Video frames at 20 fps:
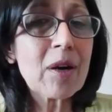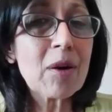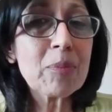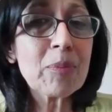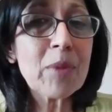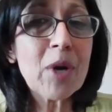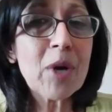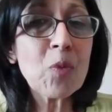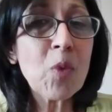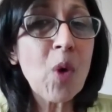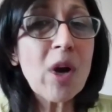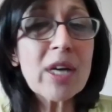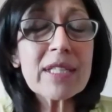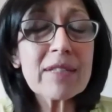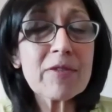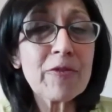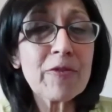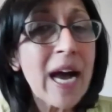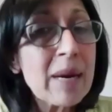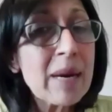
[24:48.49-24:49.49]

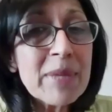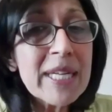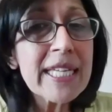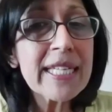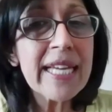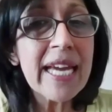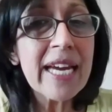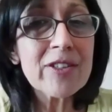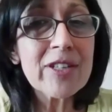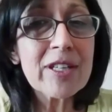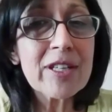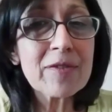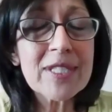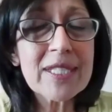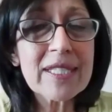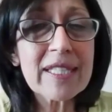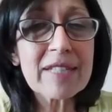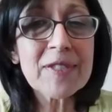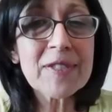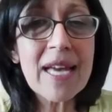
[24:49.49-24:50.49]
What family
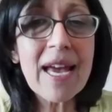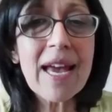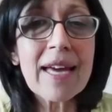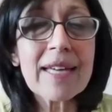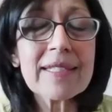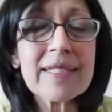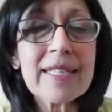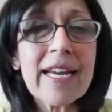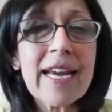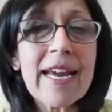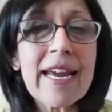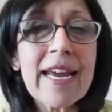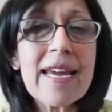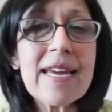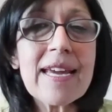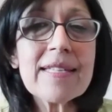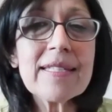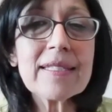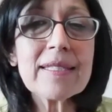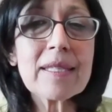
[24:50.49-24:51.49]
caregivers have said
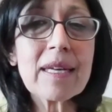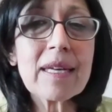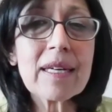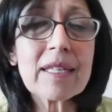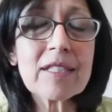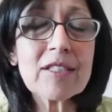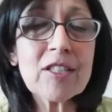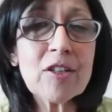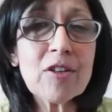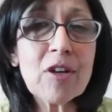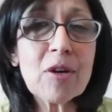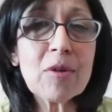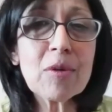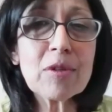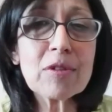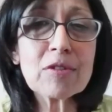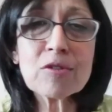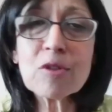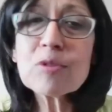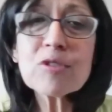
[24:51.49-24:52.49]
is,
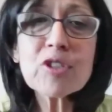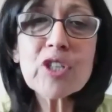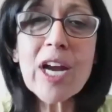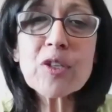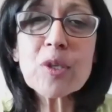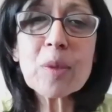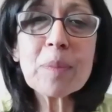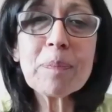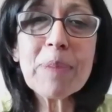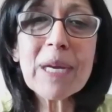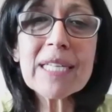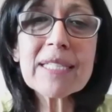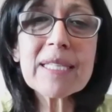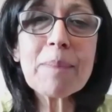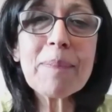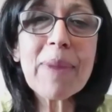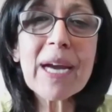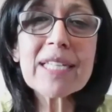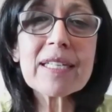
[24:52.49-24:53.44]
don't try to build a